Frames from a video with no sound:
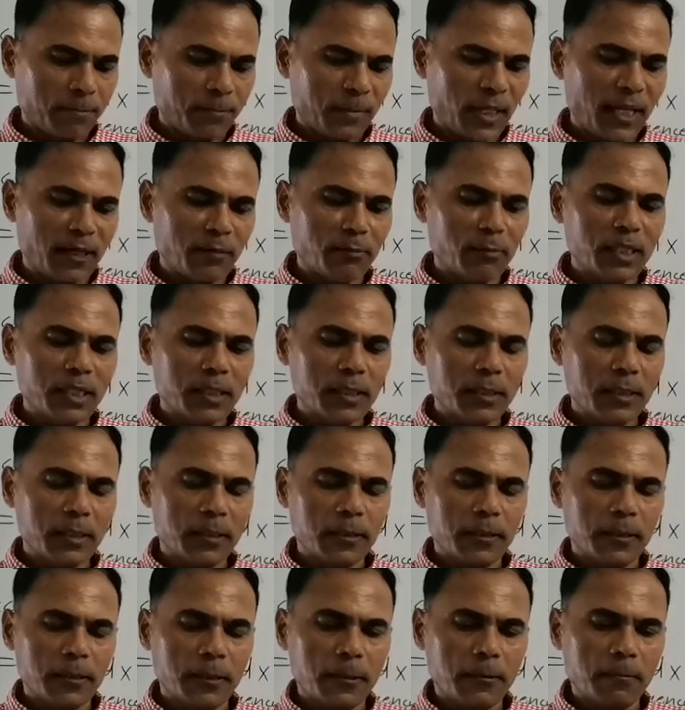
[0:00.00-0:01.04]
can be
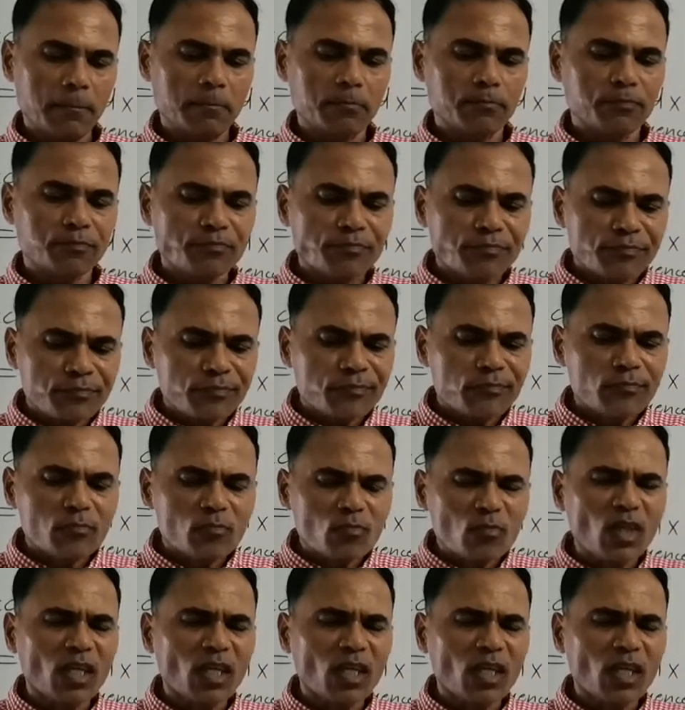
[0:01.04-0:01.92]
out,